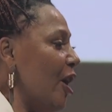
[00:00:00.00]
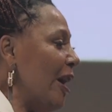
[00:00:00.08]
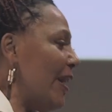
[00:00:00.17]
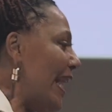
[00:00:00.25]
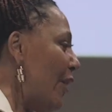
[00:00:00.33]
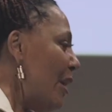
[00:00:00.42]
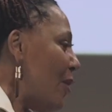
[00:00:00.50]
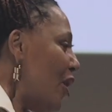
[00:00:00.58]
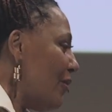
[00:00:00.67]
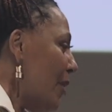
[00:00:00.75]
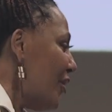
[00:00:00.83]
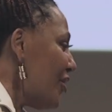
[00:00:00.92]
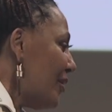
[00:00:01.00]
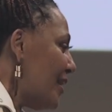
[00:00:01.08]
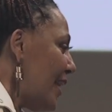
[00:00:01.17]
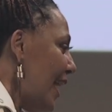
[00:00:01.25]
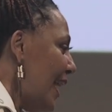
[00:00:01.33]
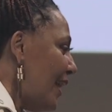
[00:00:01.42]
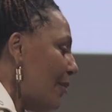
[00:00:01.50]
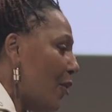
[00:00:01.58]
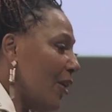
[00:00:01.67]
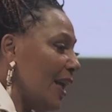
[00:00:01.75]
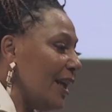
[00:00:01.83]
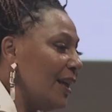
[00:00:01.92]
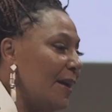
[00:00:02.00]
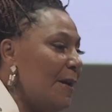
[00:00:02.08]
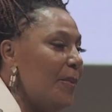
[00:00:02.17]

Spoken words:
Carrie Marshall say in the morning,